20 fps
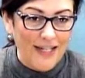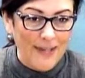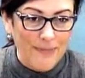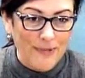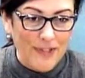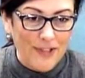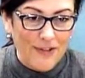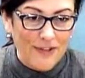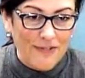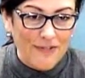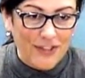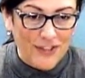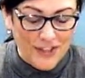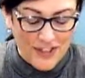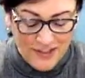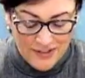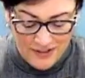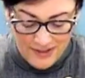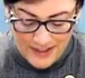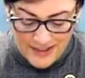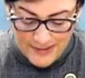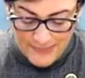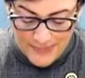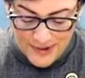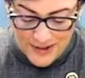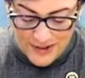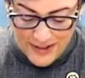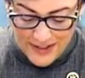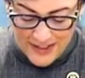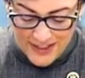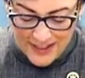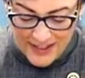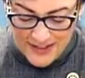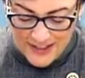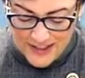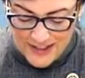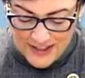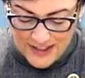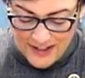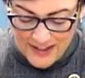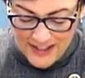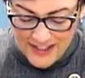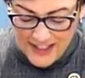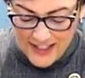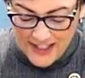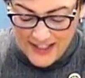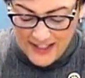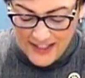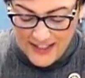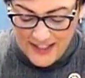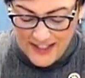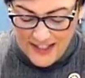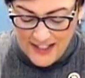when you were first starting in this area,